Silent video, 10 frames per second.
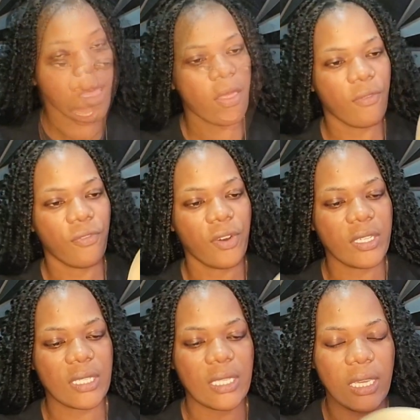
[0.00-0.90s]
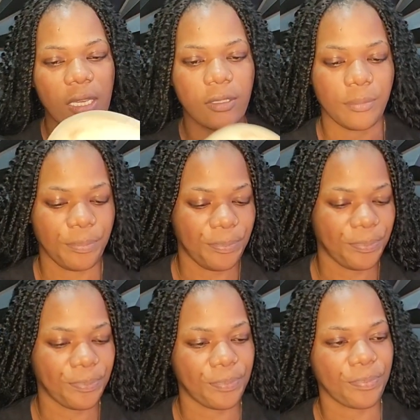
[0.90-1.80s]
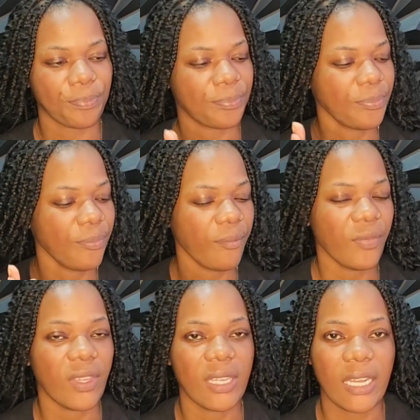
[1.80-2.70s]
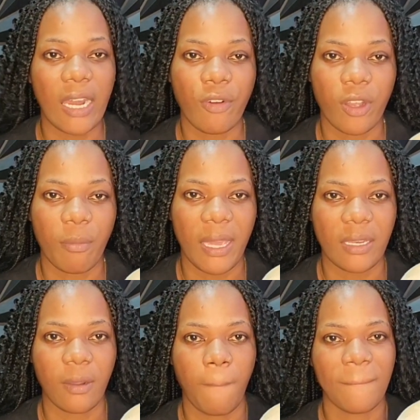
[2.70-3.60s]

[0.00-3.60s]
The first thing that I recommend